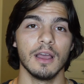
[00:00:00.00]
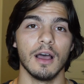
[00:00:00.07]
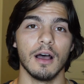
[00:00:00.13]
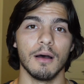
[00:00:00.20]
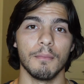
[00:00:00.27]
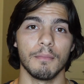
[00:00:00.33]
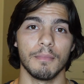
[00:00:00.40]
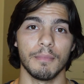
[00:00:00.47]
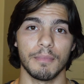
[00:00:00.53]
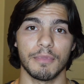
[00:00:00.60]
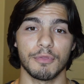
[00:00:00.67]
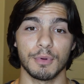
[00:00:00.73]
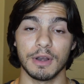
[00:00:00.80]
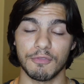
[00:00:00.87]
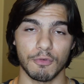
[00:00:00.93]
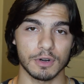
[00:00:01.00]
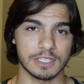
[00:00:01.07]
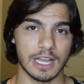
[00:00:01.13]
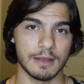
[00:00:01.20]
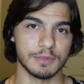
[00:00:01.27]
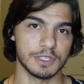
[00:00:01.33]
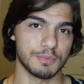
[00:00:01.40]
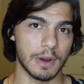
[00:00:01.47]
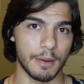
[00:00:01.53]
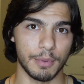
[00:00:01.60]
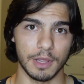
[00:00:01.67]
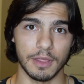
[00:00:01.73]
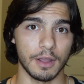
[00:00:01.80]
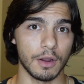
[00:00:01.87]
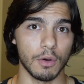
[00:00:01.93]
3 to 4 times is
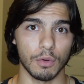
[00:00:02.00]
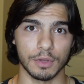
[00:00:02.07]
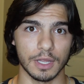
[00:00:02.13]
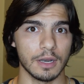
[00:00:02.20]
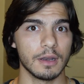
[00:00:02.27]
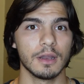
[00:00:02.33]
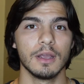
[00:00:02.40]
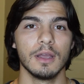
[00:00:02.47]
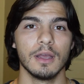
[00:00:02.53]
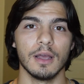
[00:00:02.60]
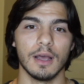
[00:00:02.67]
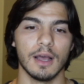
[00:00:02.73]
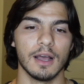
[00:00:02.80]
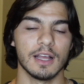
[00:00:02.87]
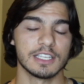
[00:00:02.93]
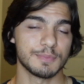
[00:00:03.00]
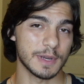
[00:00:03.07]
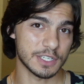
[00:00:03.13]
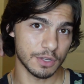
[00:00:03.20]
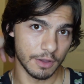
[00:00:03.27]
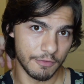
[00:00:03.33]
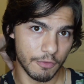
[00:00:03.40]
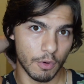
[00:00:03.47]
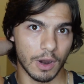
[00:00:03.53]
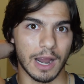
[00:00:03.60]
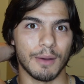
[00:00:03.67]
probably the golden, especially 4.